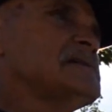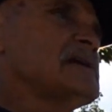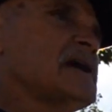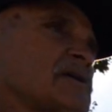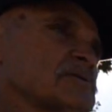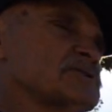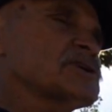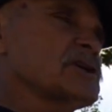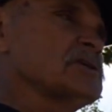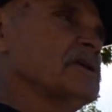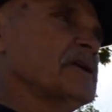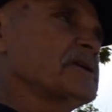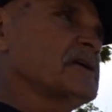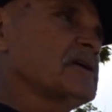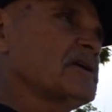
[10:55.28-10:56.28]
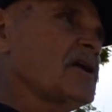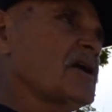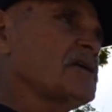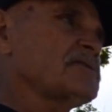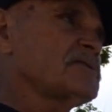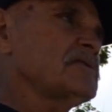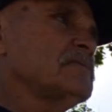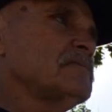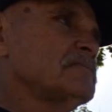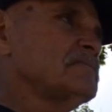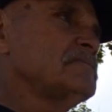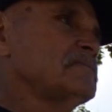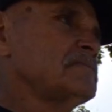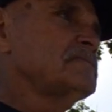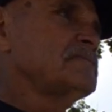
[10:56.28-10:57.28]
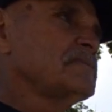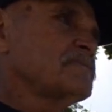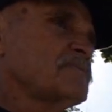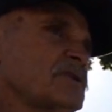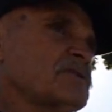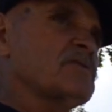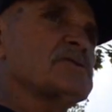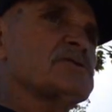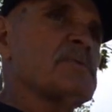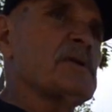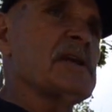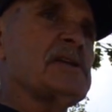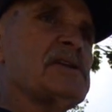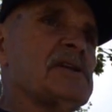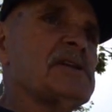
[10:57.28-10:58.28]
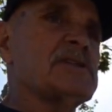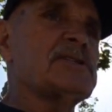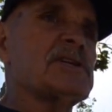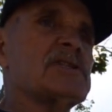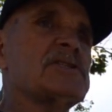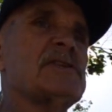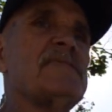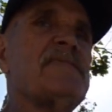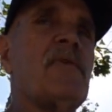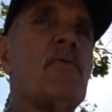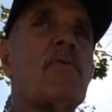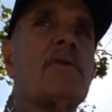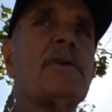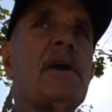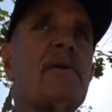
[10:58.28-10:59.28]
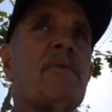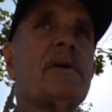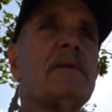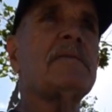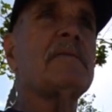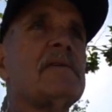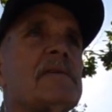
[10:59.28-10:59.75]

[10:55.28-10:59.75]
It was a good looking car too. But of course, when they did the 64, they went.